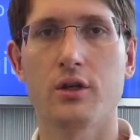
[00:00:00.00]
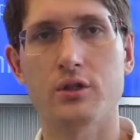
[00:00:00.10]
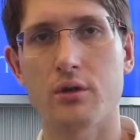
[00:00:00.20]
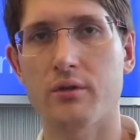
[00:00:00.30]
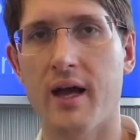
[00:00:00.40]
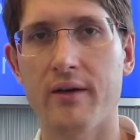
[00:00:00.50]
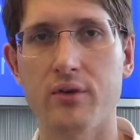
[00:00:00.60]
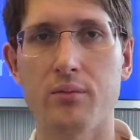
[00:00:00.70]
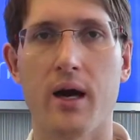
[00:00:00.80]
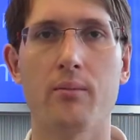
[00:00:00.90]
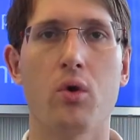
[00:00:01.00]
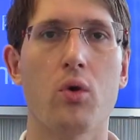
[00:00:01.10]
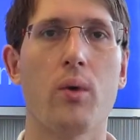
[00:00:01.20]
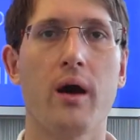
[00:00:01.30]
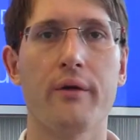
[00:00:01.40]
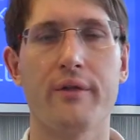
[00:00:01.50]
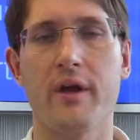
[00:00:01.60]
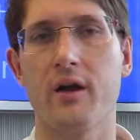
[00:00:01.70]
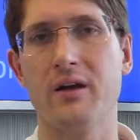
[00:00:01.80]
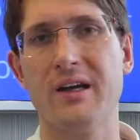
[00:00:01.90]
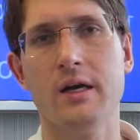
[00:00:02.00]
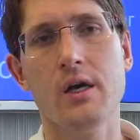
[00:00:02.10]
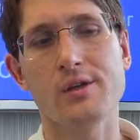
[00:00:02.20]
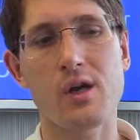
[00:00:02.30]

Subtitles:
so you don't have to buy more while you're there.